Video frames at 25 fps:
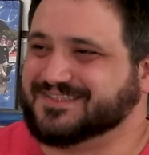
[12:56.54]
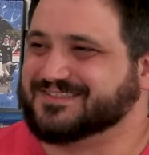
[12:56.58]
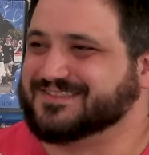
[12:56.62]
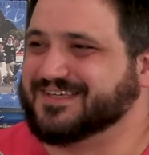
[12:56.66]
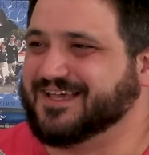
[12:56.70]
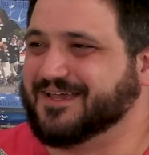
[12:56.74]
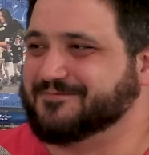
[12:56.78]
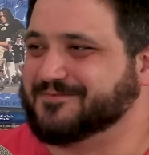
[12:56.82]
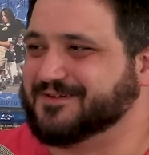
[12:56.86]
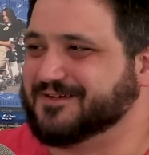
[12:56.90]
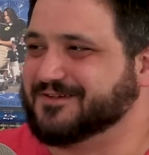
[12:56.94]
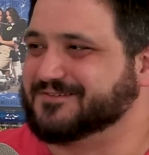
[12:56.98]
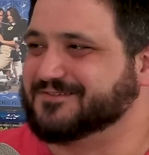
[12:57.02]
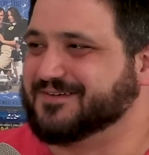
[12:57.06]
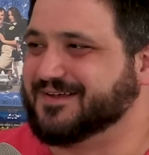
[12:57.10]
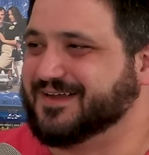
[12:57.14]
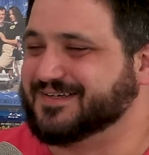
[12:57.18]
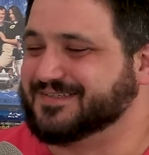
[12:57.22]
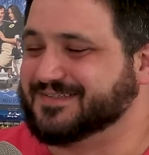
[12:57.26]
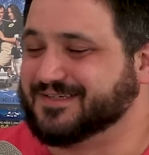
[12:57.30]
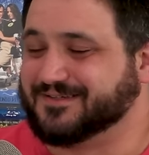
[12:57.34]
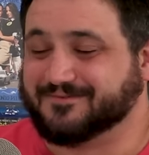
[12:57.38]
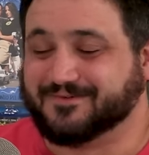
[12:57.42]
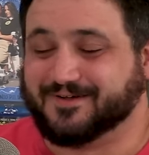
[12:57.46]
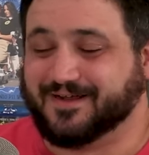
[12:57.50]
And then Sam turns around
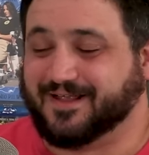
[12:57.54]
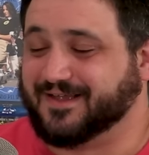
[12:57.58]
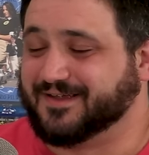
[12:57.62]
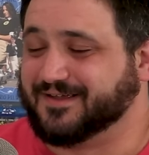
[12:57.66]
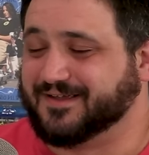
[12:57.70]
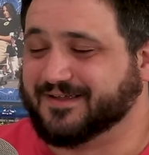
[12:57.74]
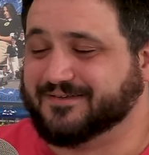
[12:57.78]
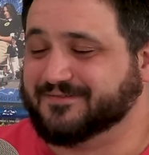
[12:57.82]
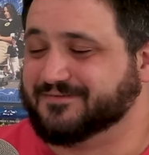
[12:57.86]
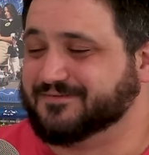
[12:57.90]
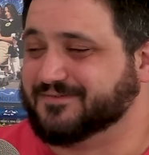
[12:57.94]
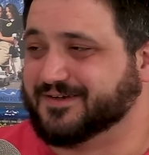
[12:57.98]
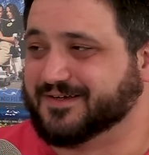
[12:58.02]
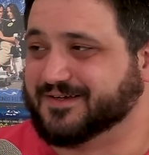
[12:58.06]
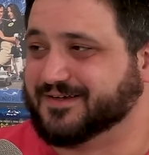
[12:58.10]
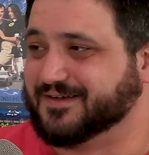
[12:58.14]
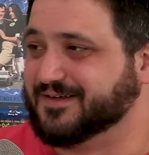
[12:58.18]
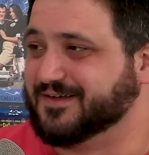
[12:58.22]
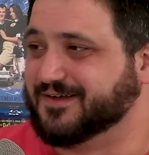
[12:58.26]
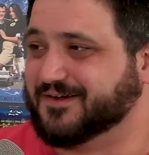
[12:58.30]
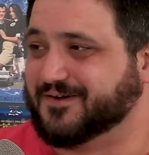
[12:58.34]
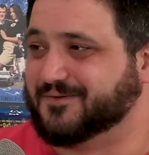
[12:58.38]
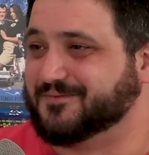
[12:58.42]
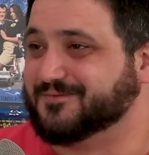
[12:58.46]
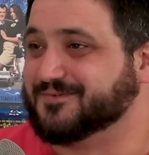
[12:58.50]
and is like, we're not getting fucking
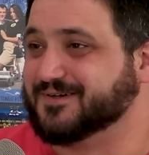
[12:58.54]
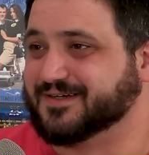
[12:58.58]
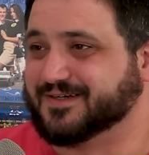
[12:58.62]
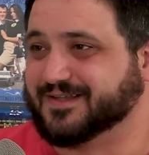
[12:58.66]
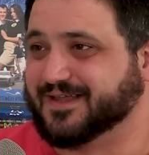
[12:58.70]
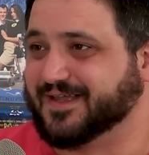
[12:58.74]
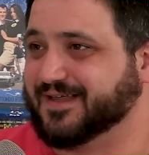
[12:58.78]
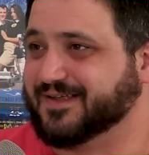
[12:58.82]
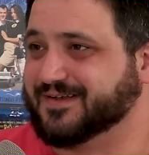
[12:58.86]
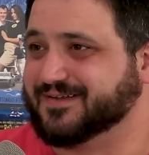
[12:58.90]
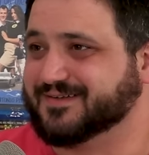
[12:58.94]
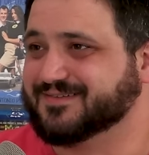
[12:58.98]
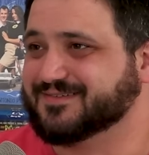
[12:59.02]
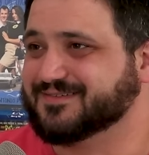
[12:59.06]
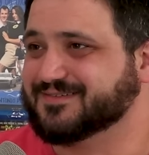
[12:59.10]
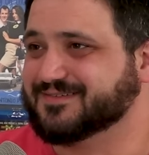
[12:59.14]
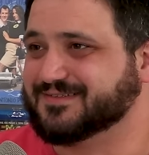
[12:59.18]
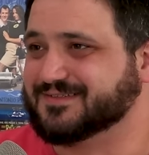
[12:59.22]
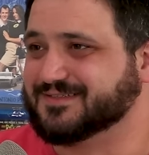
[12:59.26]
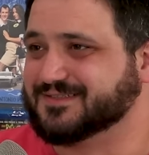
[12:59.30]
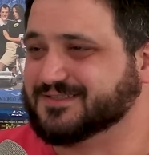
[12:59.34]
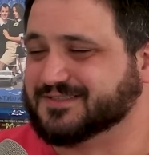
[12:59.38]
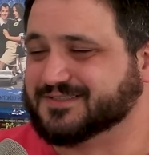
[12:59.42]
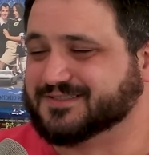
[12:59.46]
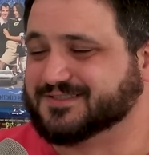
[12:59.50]
home. We're dead.
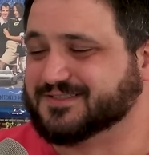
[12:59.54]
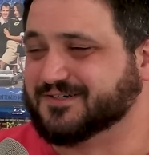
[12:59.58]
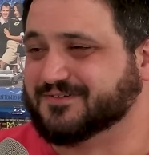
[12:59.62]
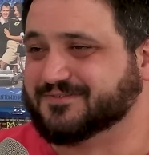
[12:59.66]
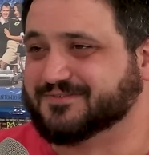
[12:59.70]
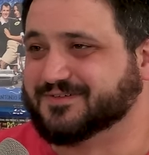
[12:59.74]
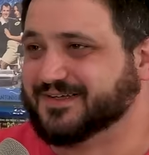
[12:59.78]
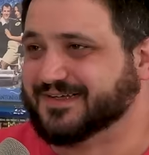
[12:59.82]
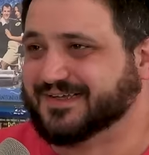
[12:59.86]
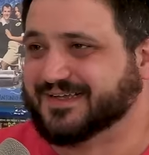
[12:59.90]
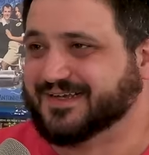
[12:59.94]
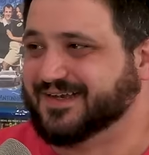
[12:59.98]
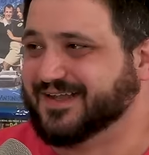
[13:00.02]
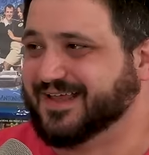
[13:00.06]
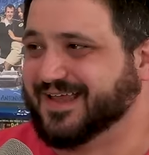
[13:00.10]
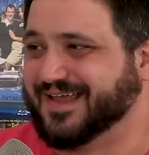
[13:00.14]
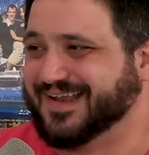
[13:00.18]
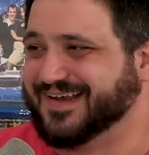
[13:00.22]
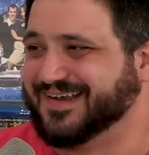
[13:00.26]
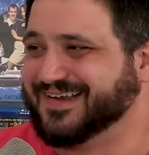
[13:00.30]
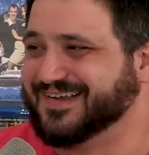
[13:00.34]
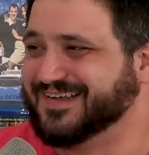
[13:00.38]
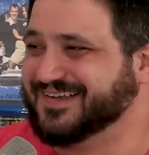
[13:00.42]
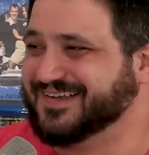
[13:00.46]
We're just so fucking dead.